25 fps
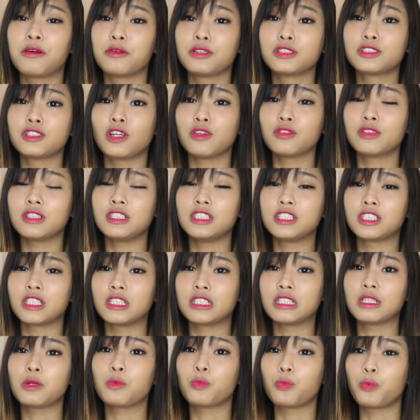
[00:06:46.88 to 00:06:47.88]
our salty
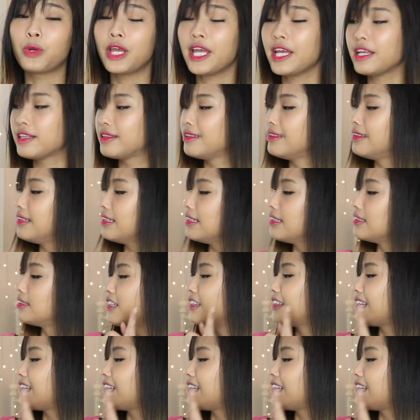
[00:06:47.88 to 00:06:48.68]
journey with this